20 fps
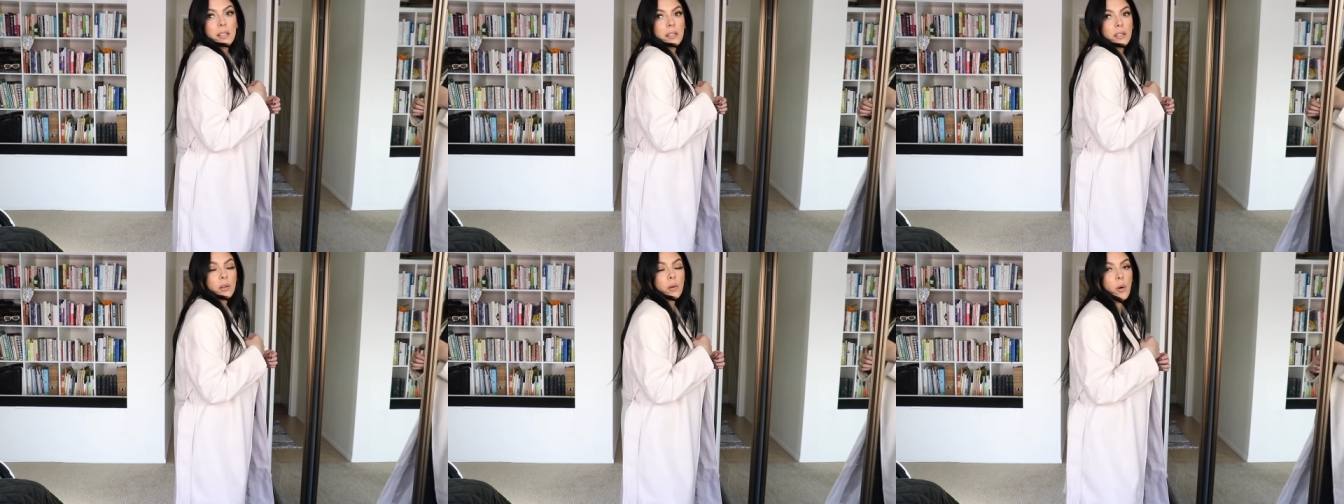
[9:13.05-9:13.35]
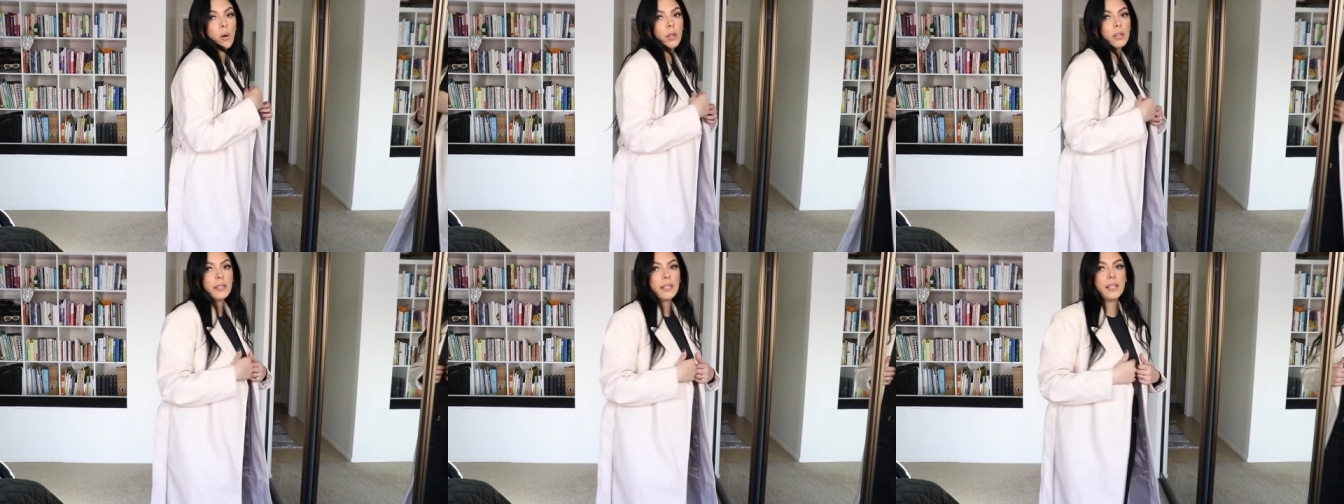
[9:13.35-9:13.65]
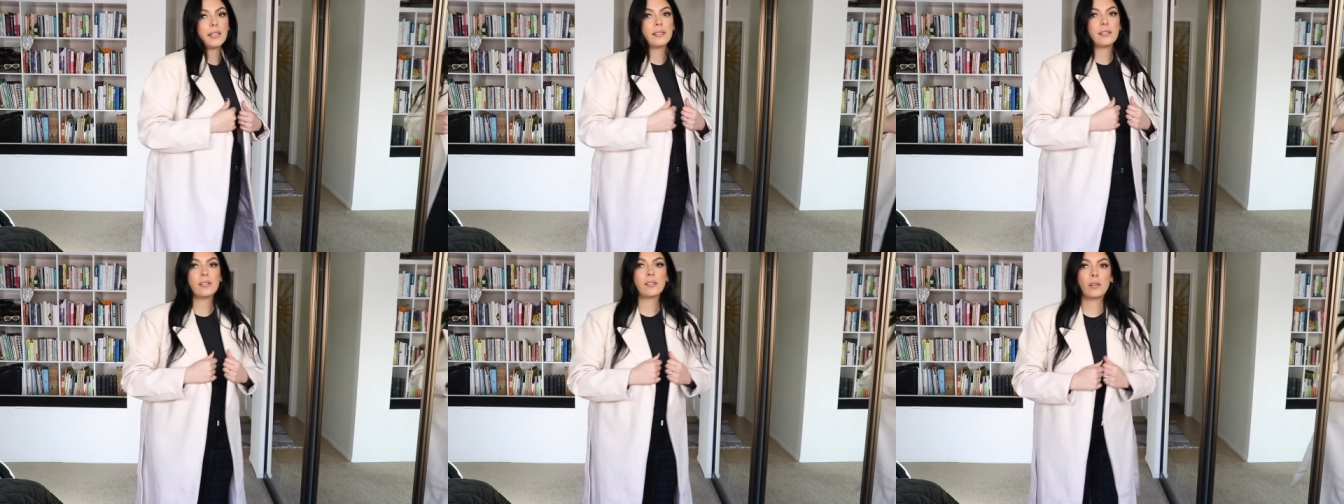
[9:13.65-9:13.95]
the
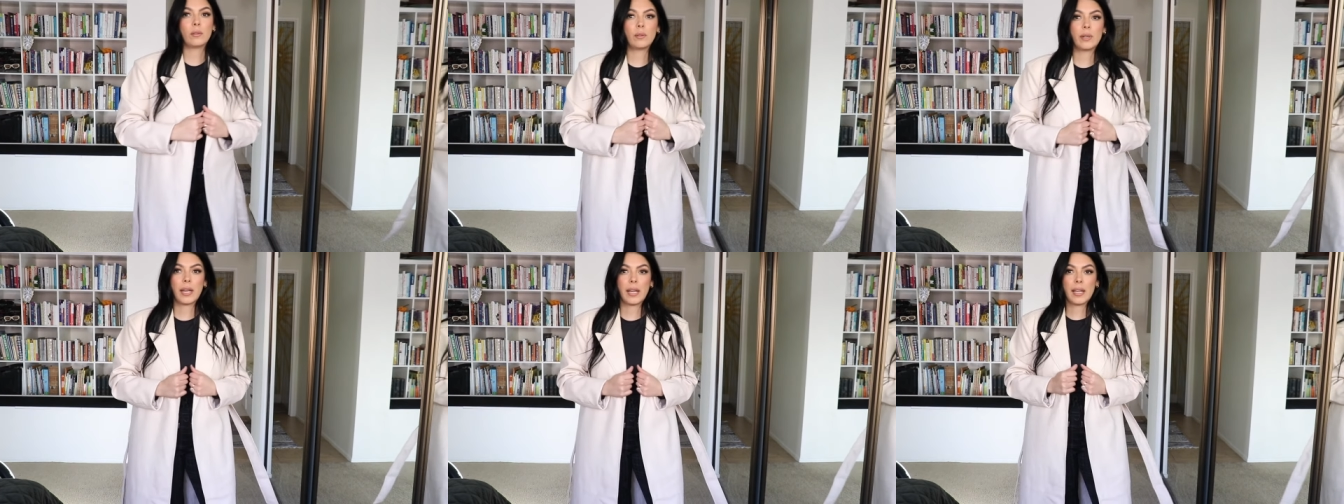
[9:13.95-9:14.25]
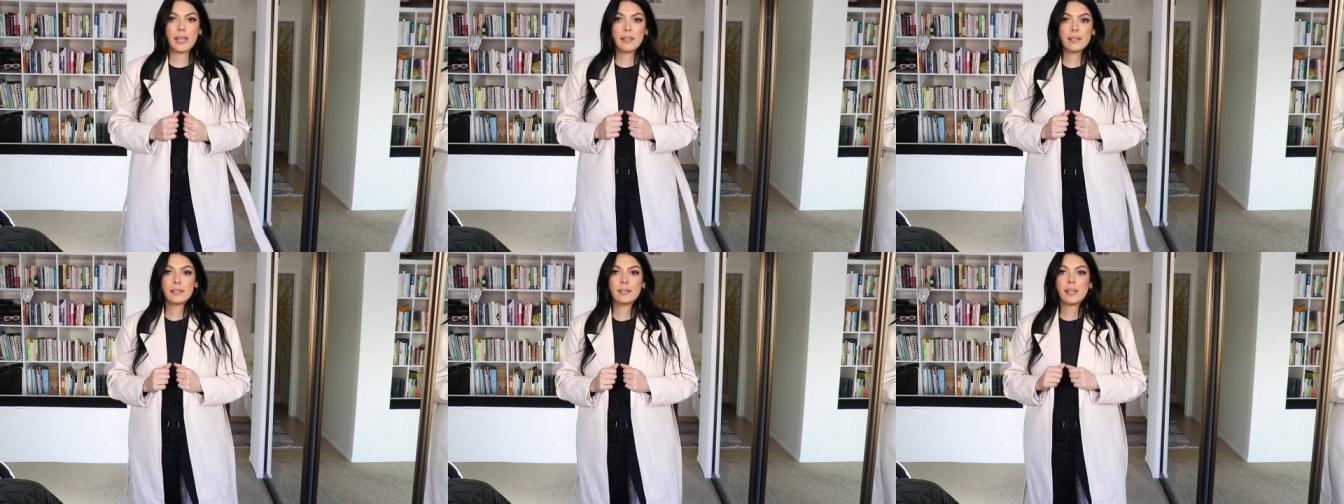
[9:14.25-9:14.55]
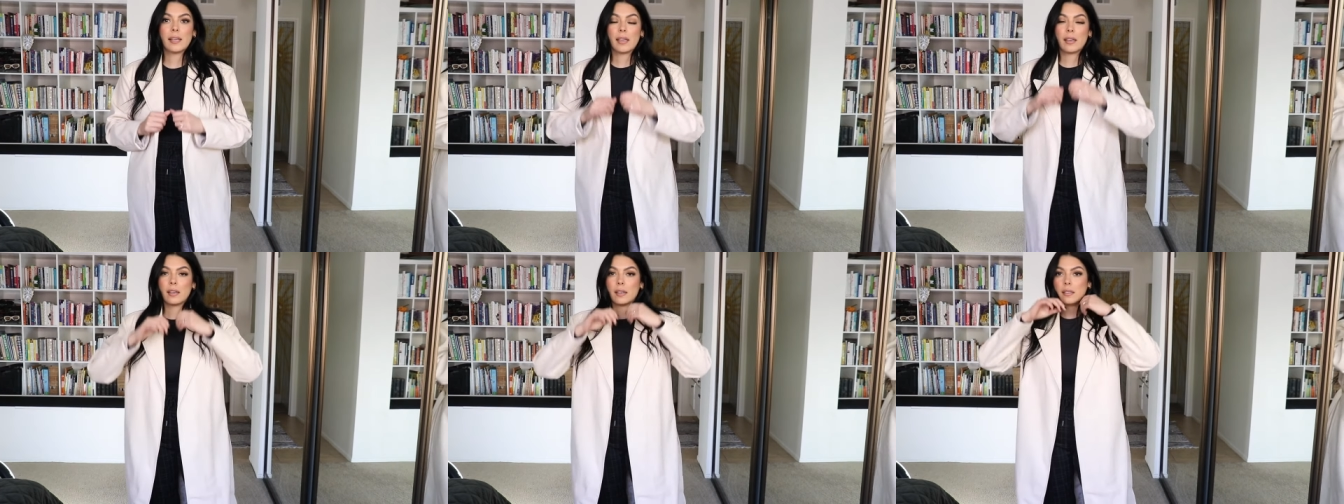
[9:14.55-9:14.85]
quality is so nice,
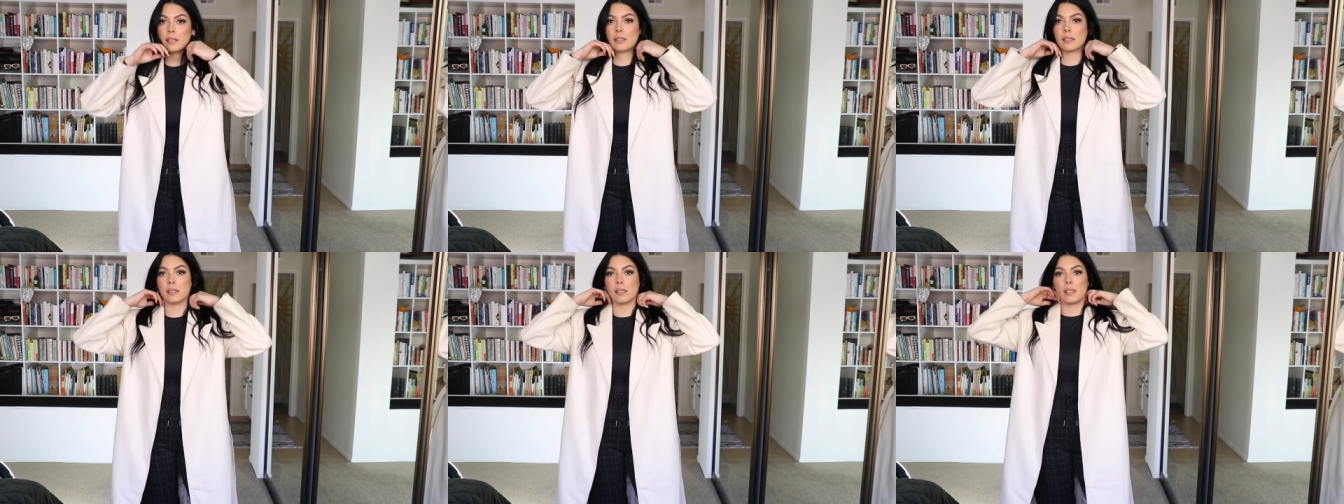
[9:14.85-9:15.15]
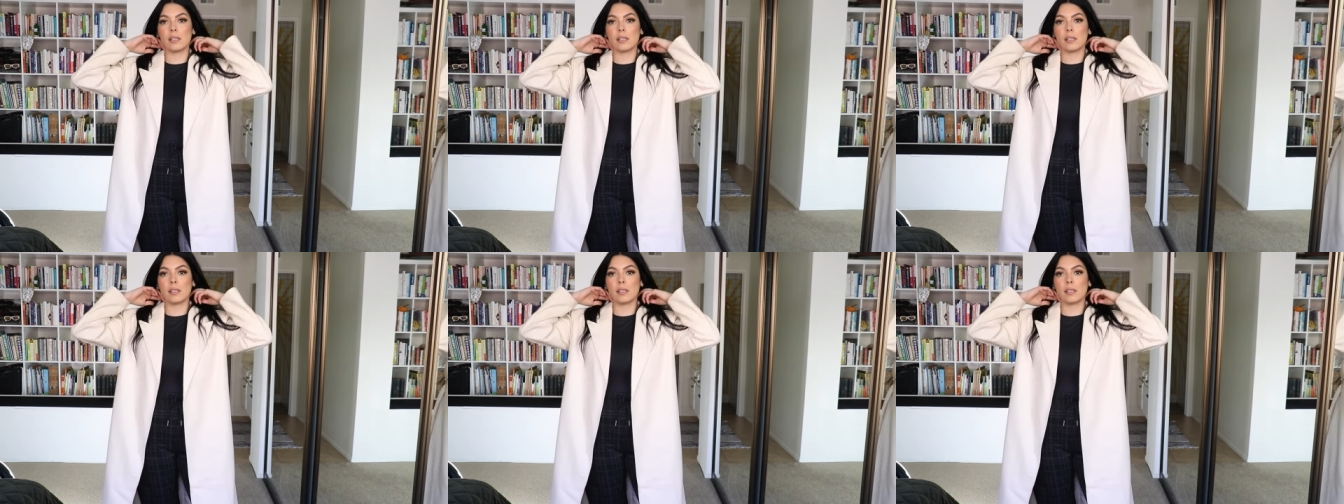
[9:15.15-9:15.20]
and